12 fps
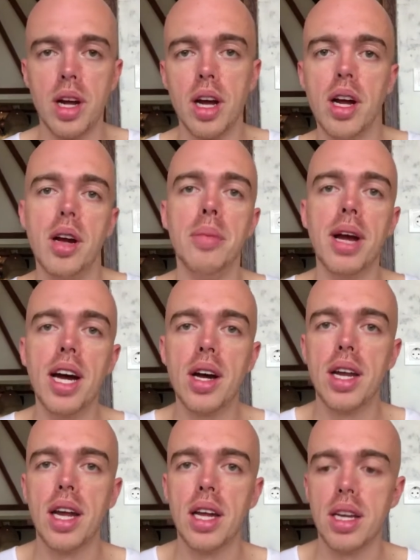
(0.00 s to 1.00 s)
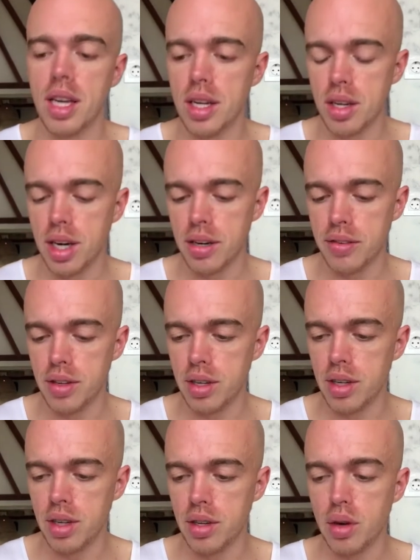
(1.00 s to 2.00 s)
about and kind of
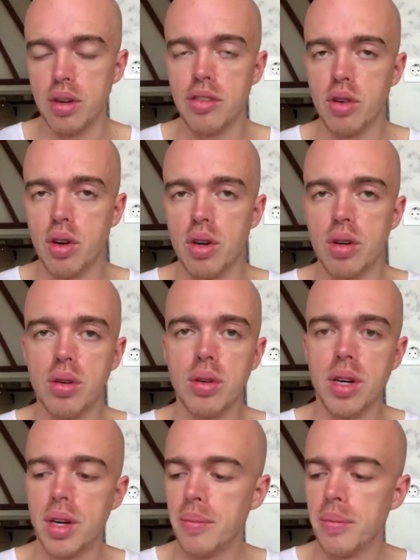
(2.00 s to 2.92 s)
the overall